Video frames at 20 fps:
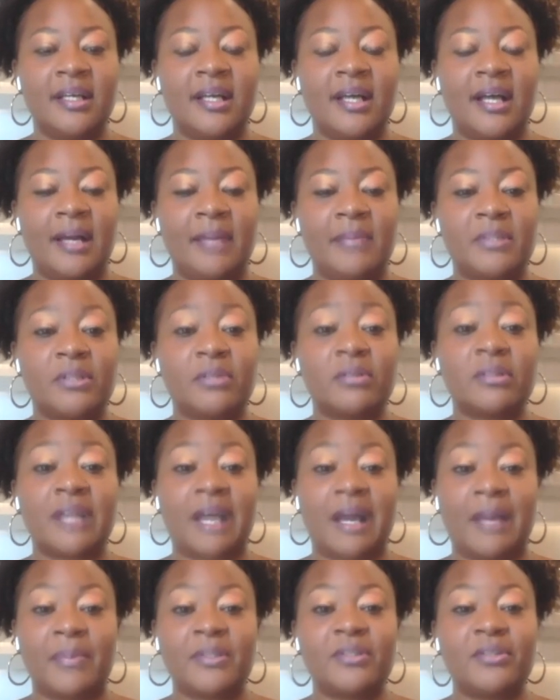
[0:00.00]
Um, so it's an
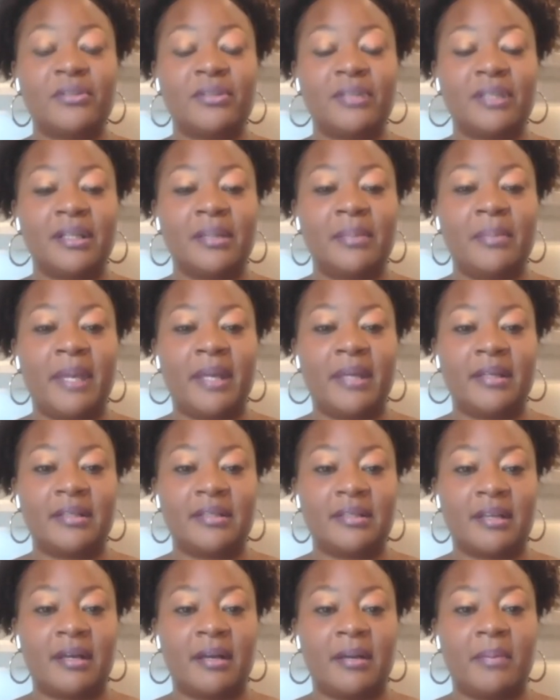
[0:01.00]
opportunity to manage
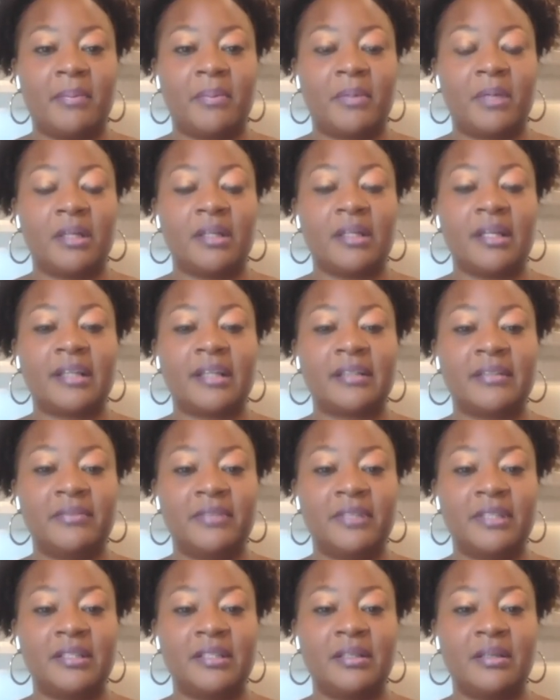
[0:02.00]
up. Uh,
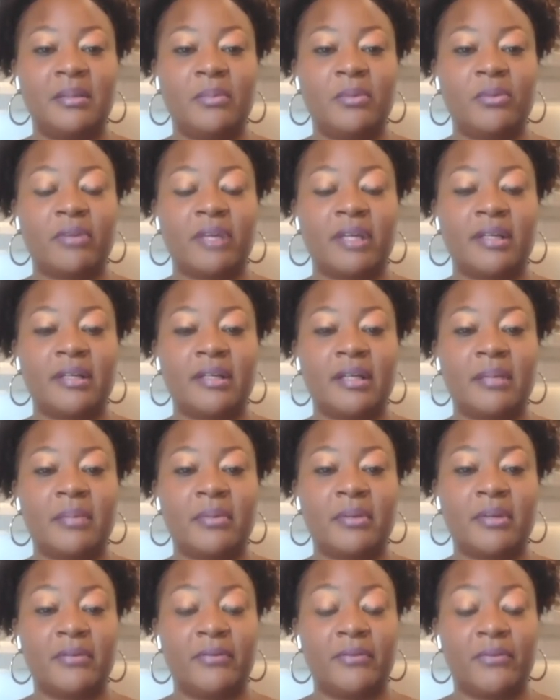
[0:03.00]
collectivism, greater number
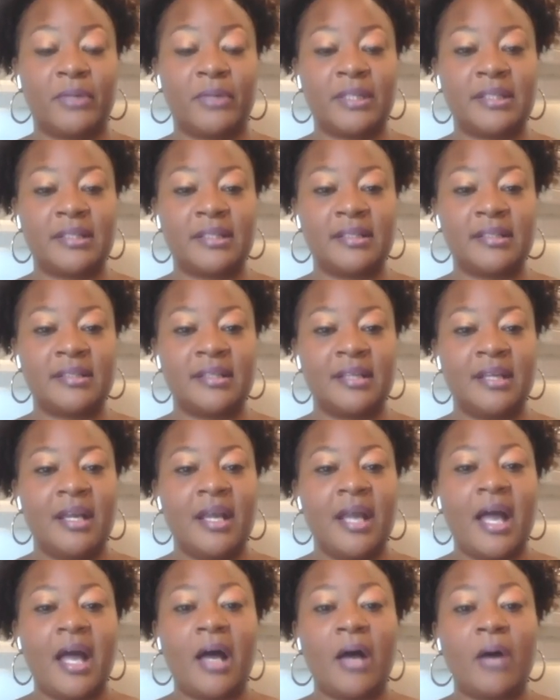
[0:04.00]
and voices
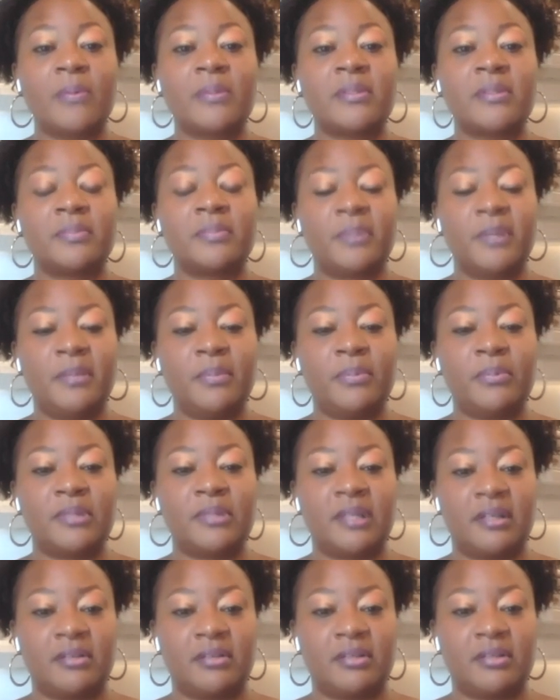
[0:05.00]
helps people
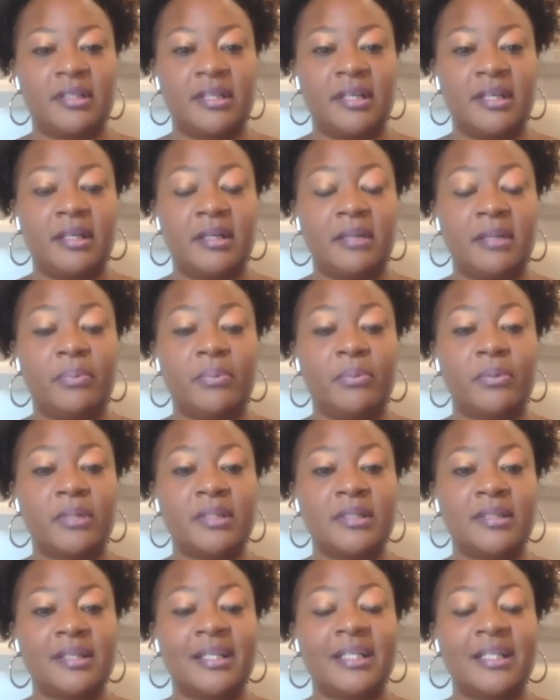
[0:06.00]
to understand the
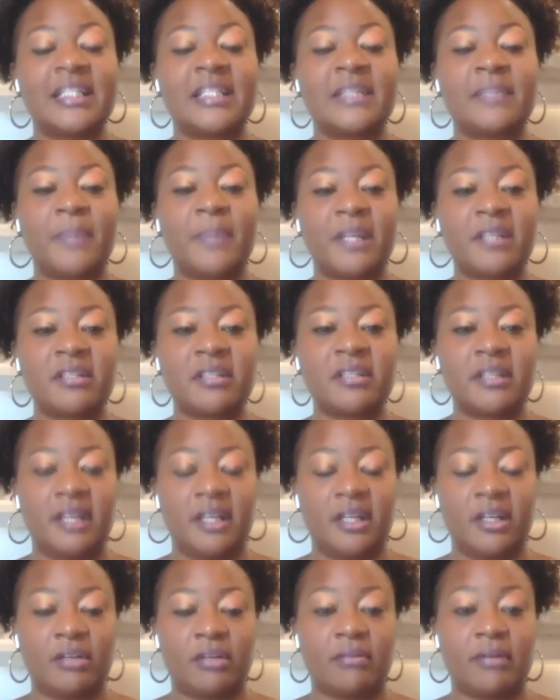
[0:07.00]
importance. And especially
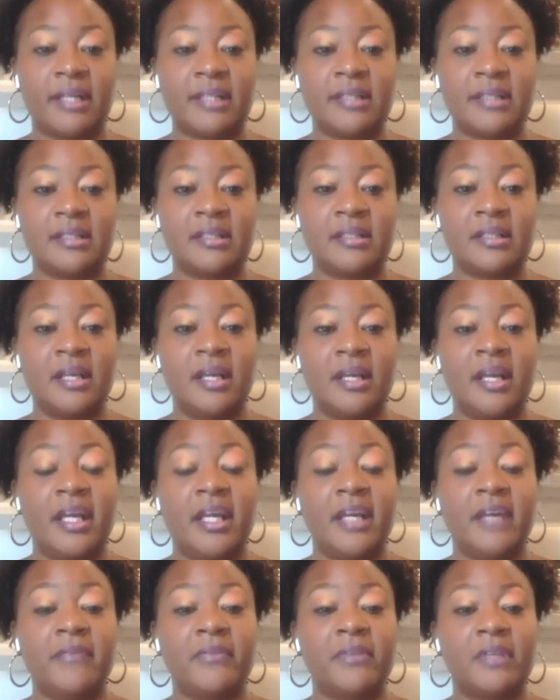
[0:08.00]
in a crisis,
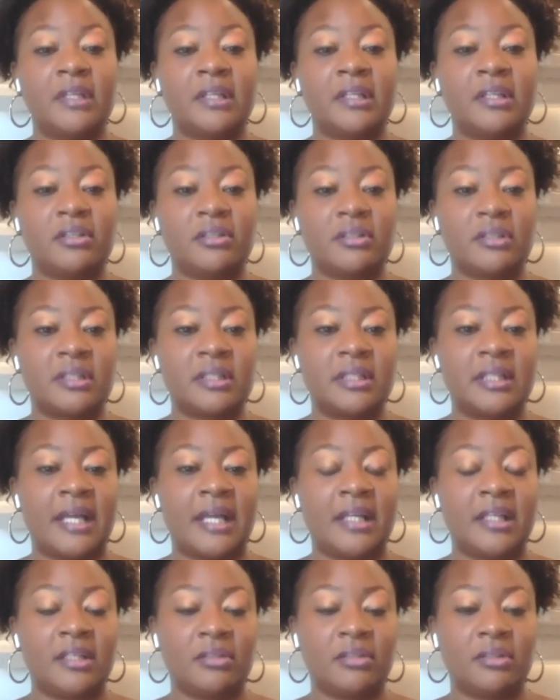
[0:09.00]
if the leader's
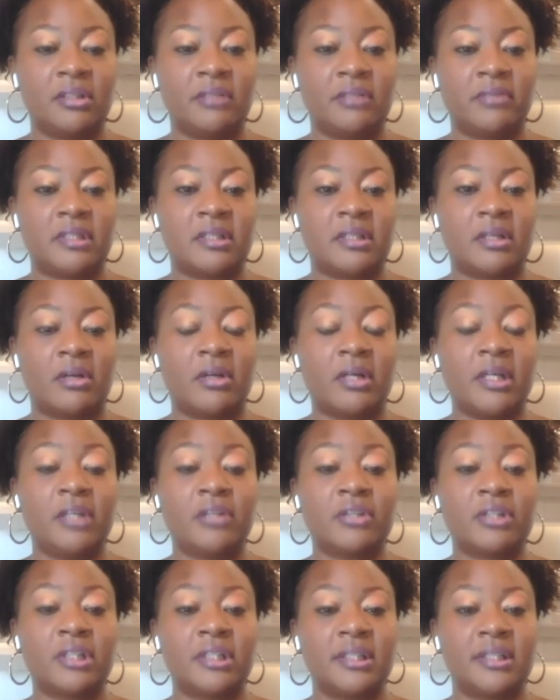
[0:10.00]
not yielding the result he
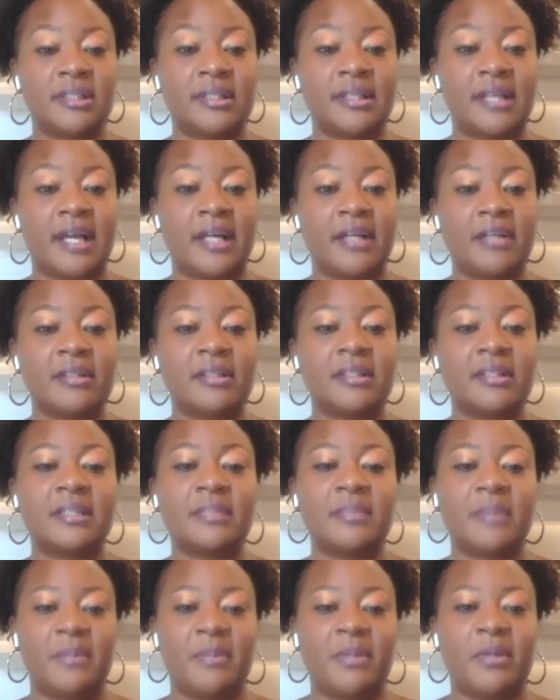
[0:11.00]
or she desires, this
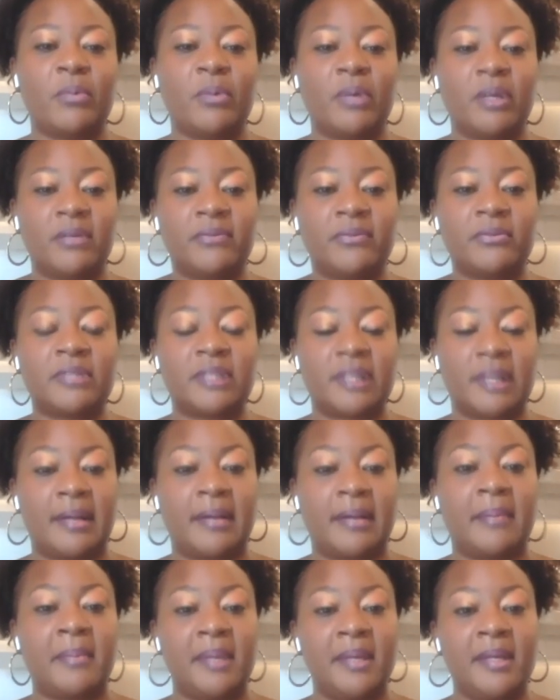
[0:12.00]
may be a wonderful
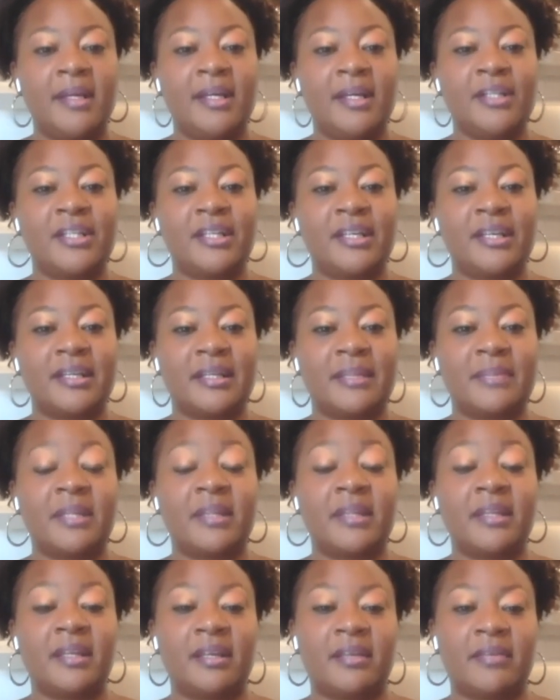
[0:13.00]
time to get them to
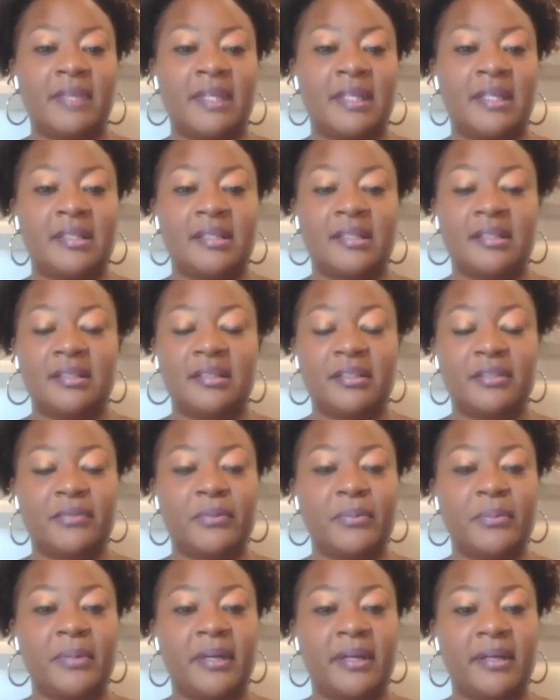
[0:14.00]
think of things in a
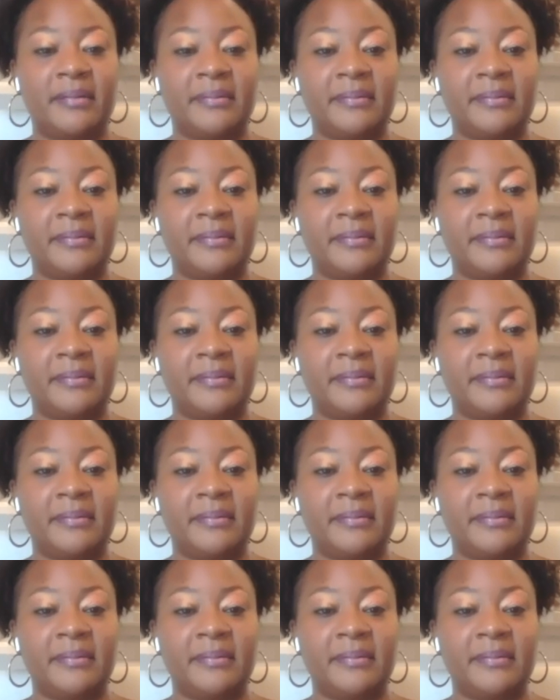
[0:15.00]
different way.